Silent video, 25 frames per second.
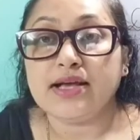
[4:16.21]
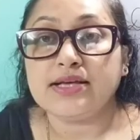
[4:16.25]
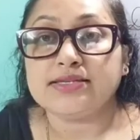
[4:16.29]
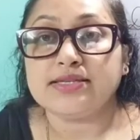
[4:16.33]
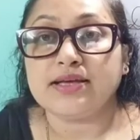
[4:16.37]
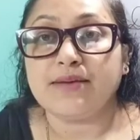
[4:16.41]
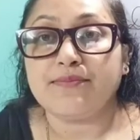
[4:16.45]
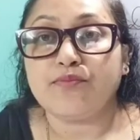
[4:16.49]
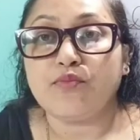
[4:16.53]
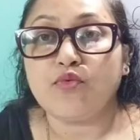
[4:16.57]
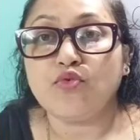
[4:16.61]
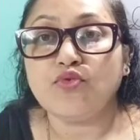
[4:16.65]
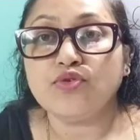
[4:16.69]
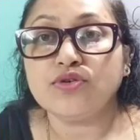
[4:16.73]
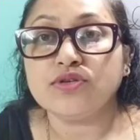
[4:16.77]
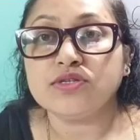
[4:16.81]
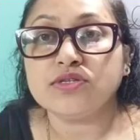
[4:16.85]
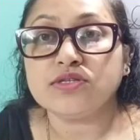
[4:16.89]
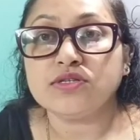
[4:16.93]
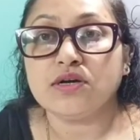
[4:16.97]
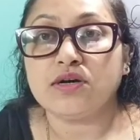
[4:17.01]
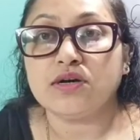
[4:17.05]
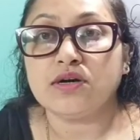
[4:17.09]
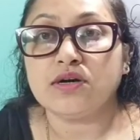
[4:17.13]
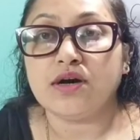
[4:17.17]

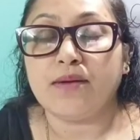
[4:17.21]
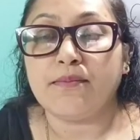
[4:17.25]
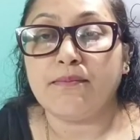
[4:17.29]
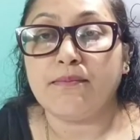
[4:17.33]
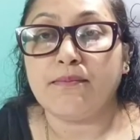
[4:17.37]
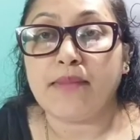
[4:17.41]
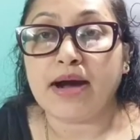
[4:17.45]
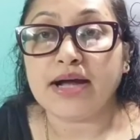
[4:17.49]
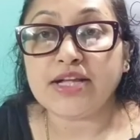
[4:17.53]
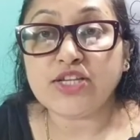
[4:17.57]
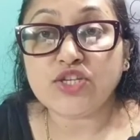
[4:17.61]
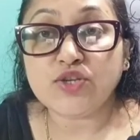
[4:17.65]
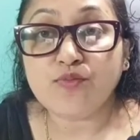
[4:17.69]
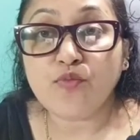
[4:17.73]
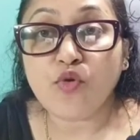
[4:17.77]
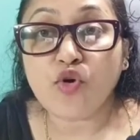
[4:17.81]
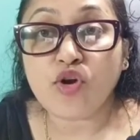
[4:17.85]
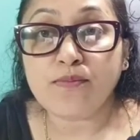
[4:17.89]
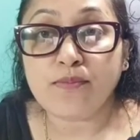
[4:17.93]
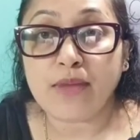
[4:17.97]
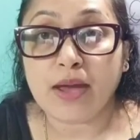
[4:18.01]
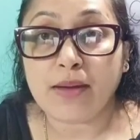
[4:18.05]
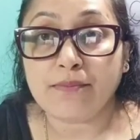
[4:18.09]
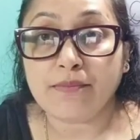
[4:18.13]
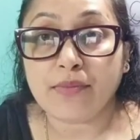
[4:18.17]
Suppose much
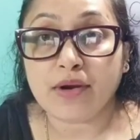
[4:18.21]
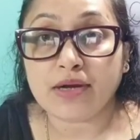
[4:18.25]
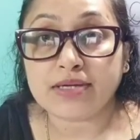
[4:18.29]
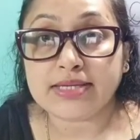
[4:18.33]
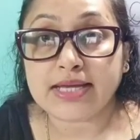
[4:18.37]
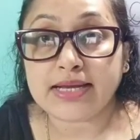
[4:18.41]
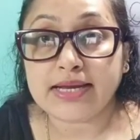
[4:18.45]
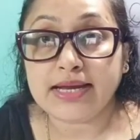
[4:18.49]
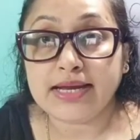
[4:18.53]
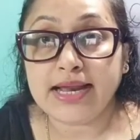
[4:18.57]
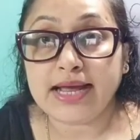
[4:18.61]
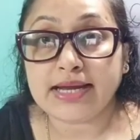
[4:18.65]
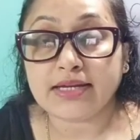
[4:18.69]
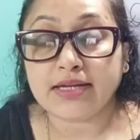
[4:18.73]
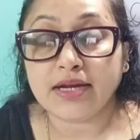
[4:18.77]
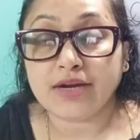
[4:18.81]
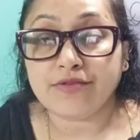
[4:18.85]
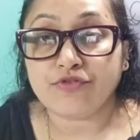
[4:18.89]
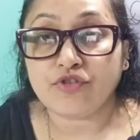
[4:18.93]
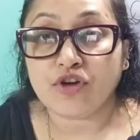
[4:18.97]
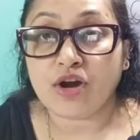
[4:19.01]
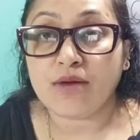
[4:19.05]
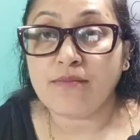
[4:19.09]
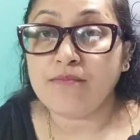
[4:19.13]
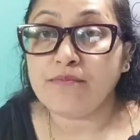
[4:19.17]
more members are elected
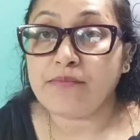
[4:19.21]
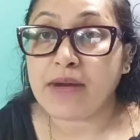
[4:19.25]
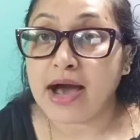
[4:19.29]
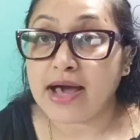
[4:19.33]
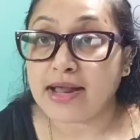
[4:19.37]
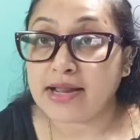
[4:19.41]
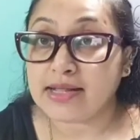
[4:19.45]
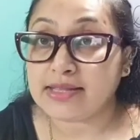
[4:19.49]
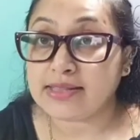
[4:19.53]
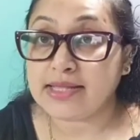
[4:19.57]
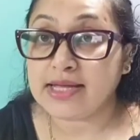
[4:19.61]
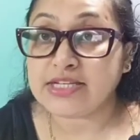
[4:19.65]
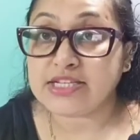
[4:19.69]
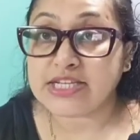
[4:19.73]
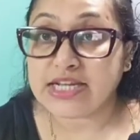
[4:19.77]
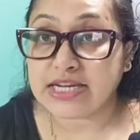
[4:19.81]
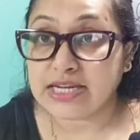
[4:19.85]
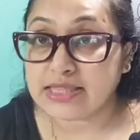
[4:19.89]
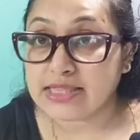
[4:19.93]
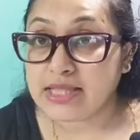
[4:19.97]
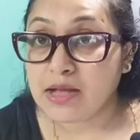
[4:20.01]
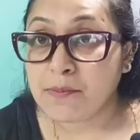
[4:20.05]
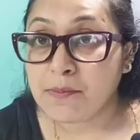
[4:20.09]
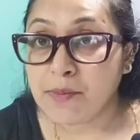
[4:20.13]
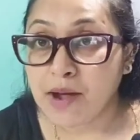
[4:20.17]
from Bharatiya
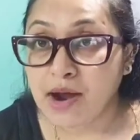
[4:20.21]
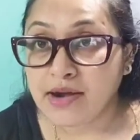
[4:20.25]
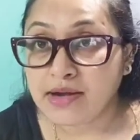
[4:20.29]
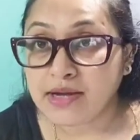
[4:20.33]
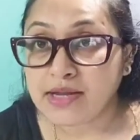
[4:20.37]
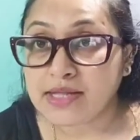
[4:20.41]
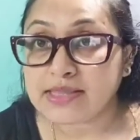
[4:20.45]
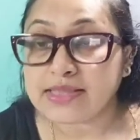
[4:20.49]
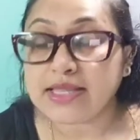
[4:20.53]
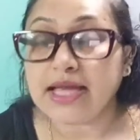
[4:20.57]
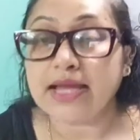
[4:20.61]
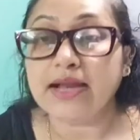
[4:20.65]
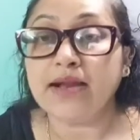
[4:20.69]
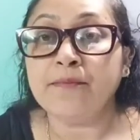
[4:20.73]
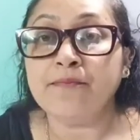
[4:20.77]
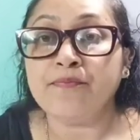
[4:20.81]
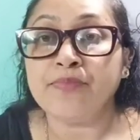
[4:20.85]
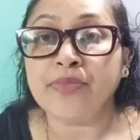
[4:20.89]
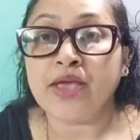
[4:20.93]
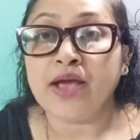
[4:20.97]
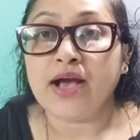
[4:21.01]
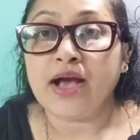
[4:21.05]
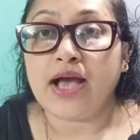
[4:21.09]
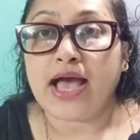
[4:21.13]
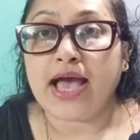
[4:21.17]
Janata Party, then
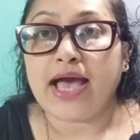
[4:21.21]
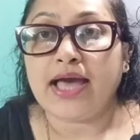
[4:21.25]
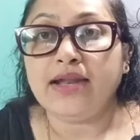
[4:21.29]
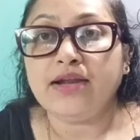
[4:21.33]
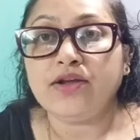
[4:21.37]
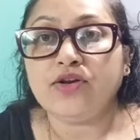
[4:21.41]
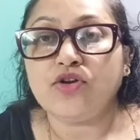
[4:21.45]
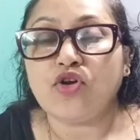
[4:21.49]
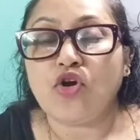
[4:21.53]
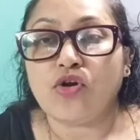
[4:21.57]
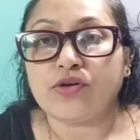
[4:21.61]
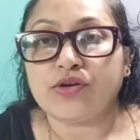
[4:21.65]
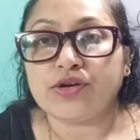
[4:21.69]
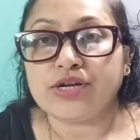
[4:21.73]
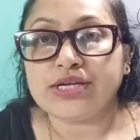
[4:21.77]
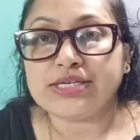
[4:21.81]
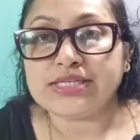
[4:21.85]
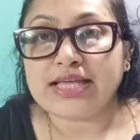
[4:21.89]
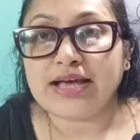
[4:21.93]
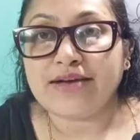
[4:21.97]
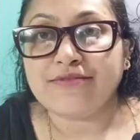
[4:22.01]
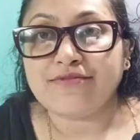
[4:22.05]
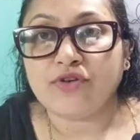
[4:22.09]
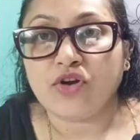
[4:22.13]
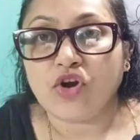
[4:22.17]
and Congress
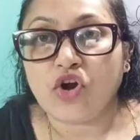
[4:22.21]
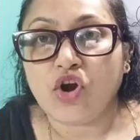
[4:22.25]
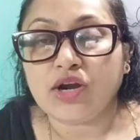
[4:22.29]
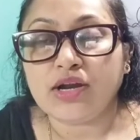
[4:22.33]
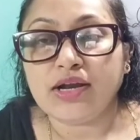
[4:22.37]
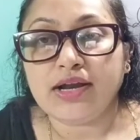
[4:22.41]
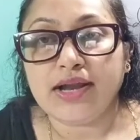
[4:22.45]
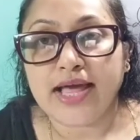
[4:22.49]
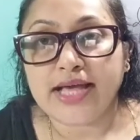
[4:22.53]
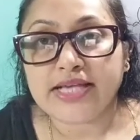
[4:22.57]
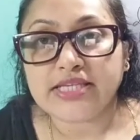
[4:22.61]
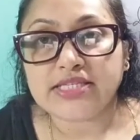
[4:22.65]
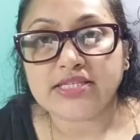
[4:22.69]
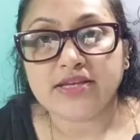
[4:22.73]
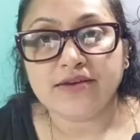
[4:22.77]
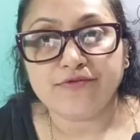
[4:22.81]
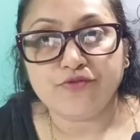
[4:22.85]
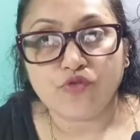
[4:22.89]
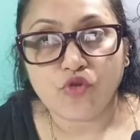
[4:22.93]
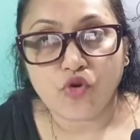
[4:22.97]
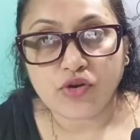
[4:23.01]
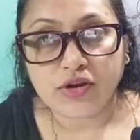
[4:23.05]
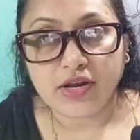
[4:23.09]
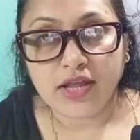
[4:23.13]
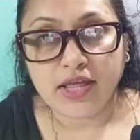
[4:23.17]
have got less
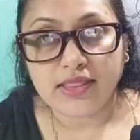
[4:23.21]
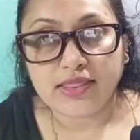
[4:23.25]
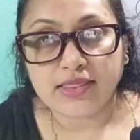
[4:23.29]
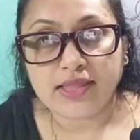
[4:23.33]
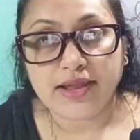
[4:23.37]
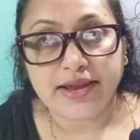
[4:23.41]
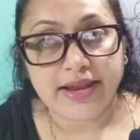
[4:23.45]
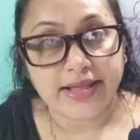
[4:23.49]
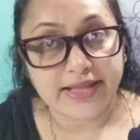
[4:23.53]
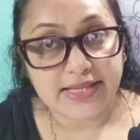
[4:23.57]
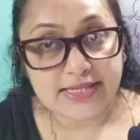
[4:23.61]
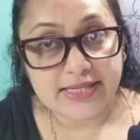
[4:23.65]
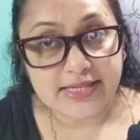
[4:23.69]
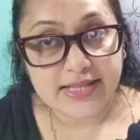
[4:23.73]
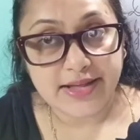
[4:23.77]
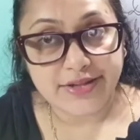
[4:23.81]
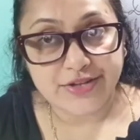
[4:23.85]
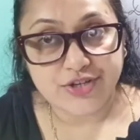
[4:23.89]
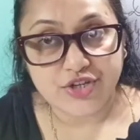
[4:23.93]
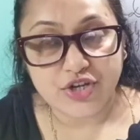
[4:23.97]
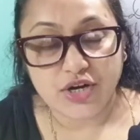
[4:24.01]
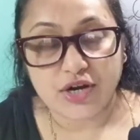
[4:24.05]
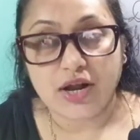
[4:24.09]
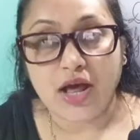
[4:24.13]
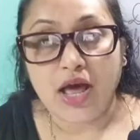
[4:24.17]
vote in the
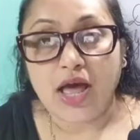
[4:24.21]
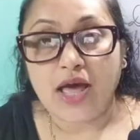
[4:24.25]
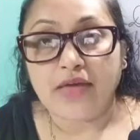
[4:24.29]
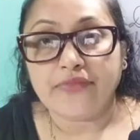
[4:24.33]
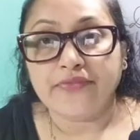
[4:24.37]
legislature,